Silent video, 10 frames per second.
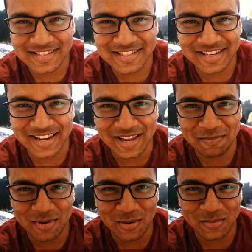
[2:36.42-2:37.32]
chicken
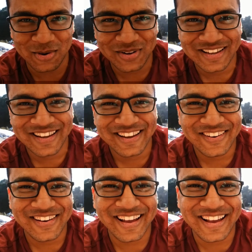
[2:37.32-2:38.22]
momo,
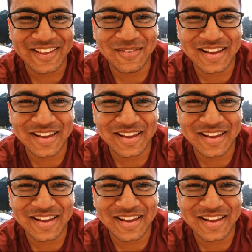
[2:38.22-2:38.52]
uh, you